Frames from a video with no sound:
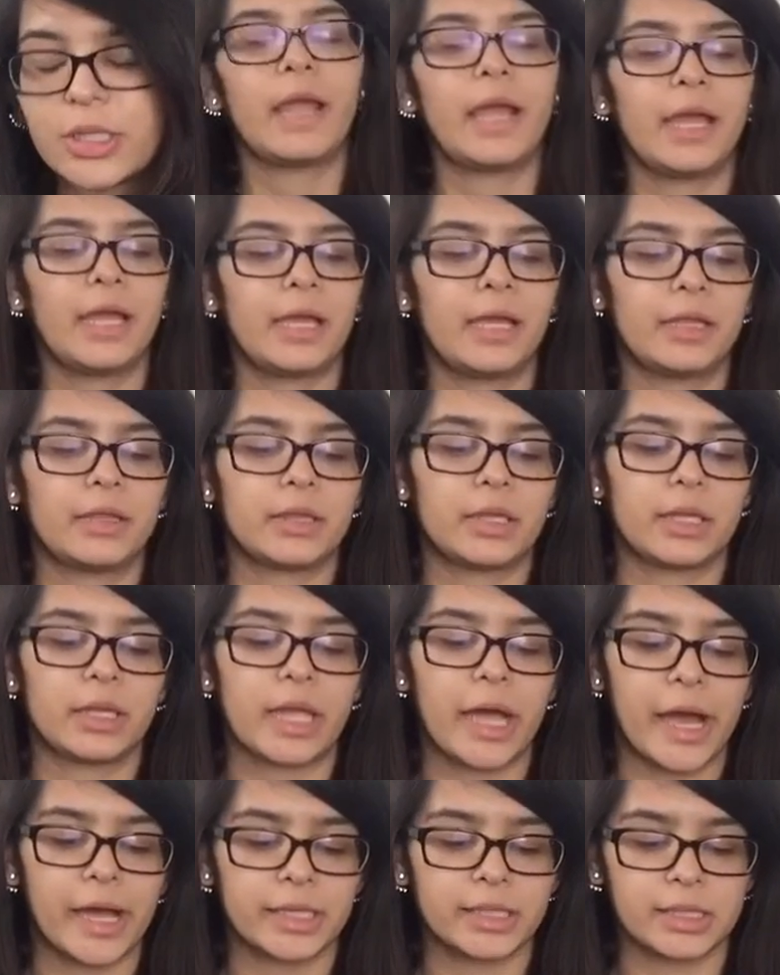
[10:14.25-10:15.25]
And the
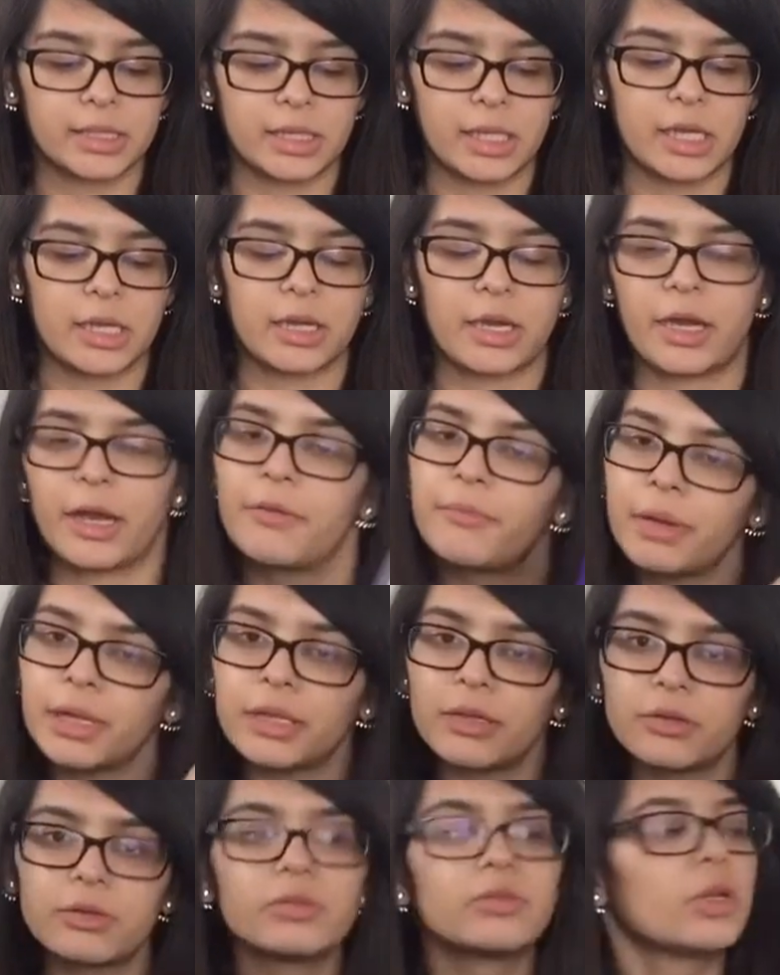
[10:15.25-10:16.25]
last thing, I have my
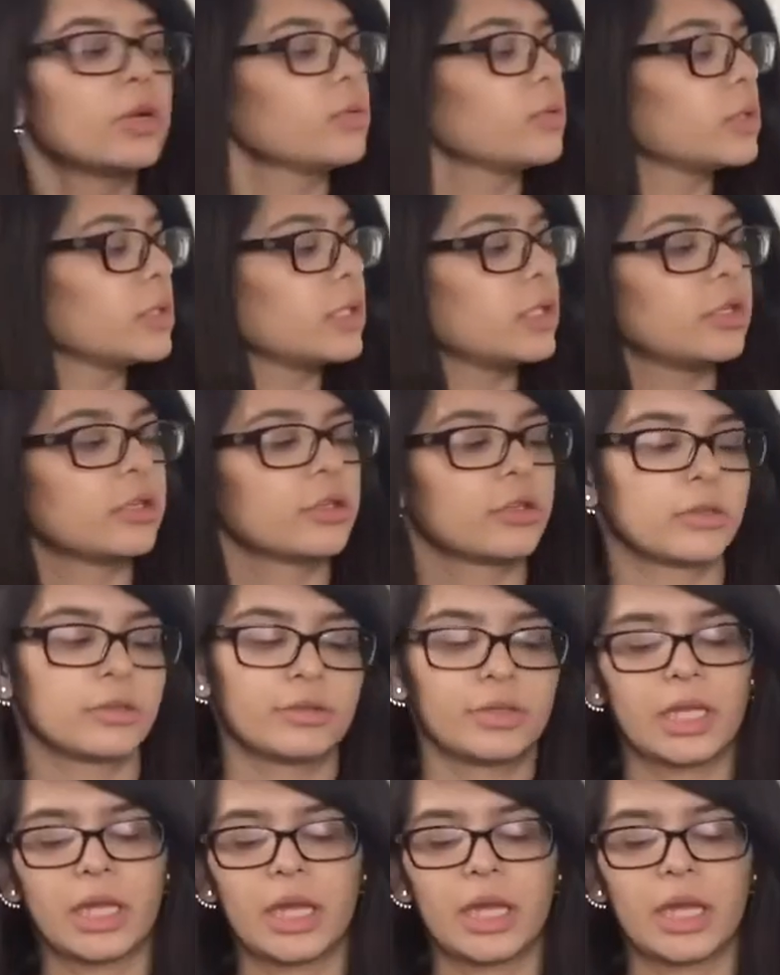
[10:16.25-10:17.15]
little notes here.